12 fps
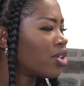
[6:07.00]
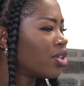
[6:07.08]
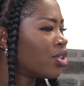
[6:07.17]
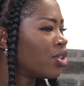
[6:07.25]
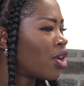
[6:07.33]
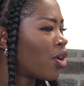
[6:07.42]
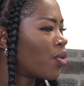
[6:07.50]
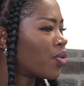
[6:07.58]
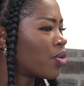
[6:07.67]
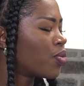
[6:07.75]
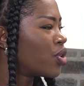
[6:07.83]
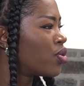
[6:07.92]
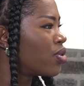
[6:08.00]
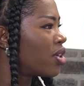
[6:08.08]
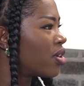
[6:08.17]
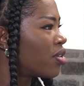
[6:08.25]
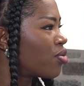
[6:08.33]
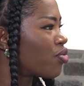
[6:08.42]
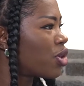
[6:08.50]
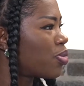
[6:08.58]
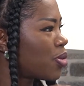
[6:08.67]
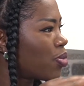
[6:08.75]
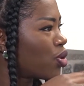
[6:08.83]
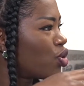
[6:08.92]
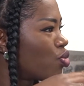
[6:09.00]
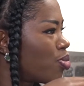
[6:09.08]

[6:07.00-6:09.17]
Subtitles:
No, we do the 3 people do